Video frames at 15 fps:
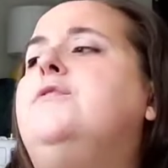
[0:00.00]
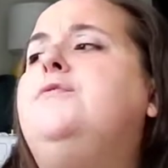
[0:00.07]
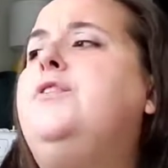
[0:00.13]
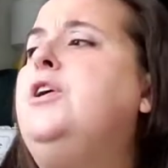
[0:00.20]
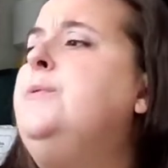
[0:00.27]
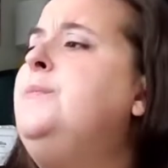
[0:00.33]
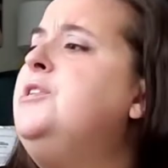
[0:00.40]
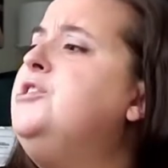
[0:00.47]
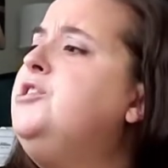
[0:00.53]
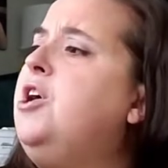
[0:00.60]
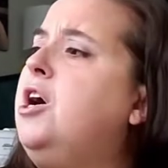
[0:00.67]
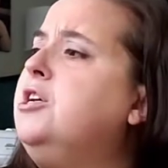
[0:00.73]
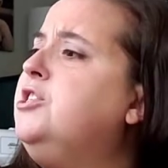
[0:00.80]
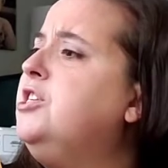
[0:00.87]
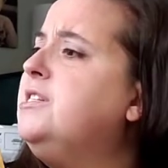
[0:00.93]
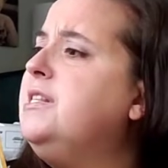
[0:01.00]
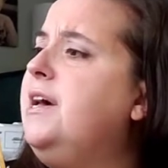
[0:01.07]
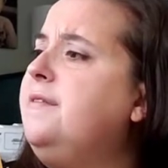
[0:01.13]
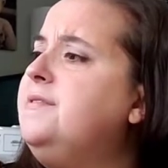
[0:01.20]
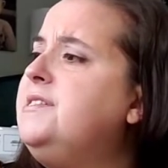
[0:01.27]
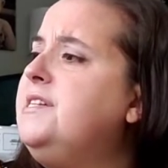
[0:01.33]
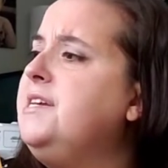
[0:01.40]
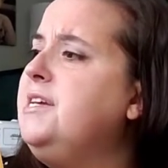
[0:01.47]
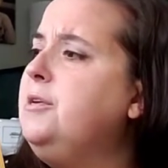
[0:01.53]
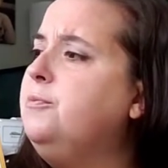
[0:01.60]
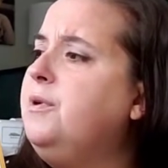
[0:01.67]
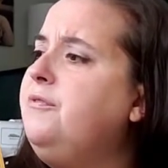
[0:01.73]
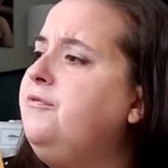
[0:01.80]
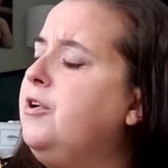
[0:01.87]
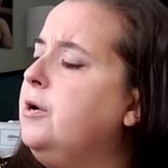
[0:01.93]
Farmer's dog just loves to eat.
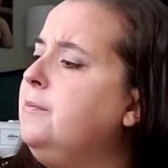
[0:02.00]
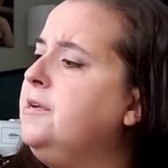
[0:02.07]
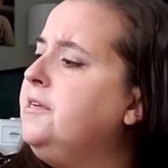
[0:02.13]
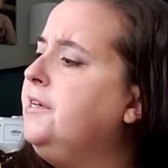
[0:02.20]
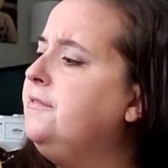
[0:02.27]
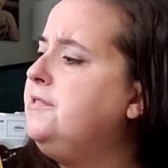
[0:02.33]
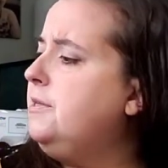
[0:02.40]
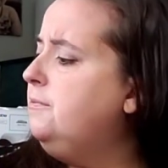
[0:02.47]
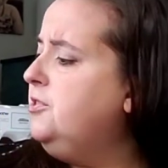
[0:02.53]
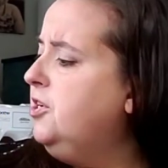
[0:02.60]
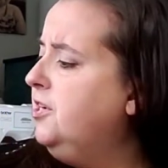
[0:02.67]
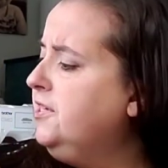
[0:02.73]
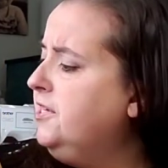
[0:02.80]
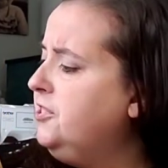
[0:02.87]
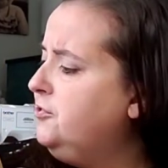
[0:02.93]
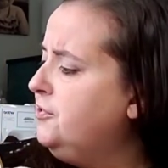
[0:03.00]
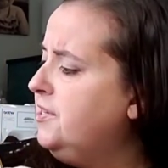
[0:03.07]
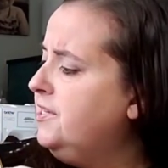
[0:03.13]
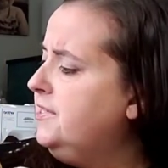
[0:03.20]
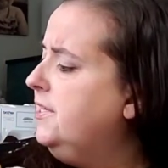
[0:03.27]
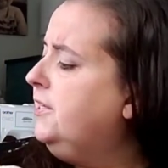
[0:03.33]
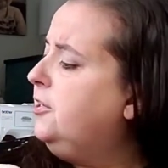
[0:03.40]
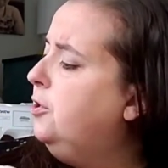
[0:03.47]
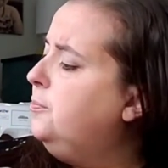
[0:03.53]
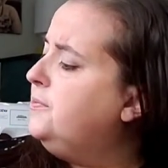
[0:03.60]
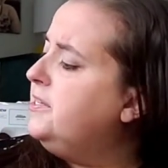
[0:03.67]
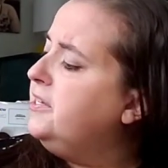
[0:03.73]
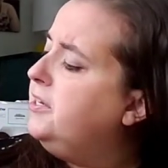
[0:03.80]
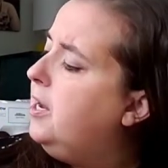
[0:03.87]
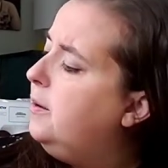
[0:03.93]
When farmer gives him doggy treats, he gulps
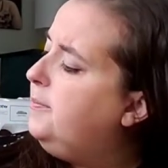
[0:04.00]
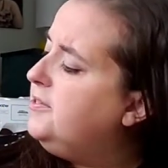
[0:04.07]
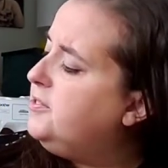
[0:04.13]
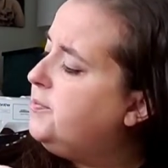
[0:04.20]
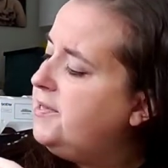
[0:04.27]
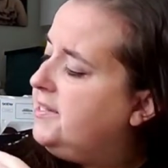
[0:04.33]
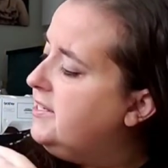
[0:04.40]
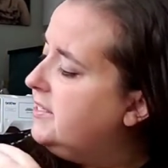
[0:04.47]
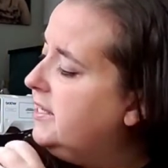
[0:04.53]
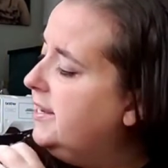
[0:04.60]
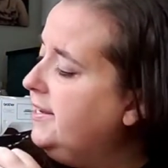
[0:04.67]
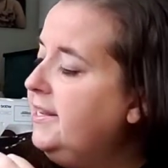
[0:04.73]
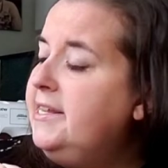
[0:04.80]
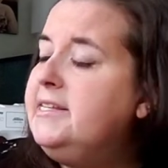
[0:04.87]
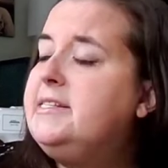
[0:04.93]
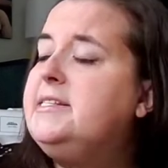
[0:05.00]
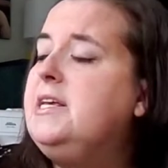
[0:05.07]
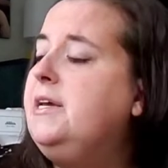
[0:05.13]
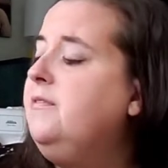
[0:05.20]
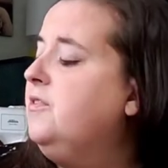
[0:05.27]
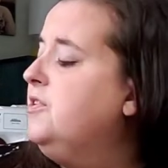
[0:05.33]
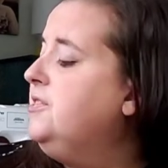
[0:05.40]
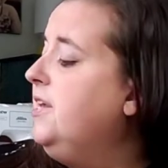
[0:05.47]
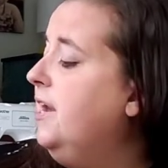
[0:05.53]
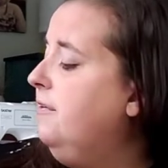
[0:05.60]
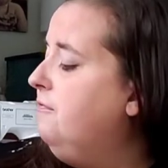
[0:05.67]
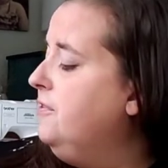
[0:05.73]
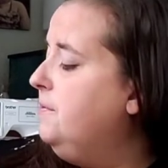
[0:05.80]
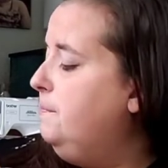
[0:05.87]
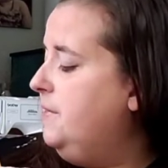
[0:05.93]
and gobbles with delight. He savors
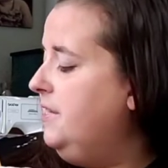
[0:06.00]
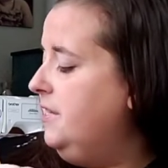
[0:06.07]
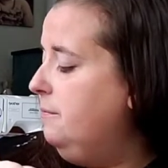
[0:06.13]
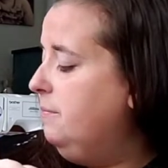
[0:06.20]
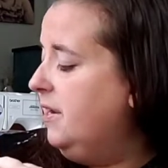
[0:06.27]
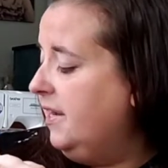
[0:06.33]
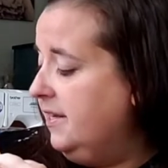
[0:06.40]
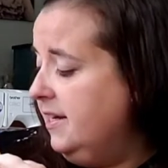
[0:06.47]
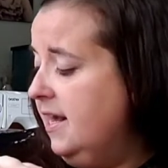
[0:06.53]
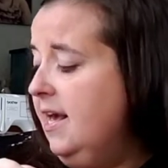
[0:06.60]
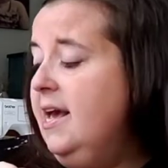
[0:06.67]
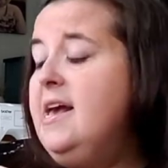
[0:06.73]
every meaty bite.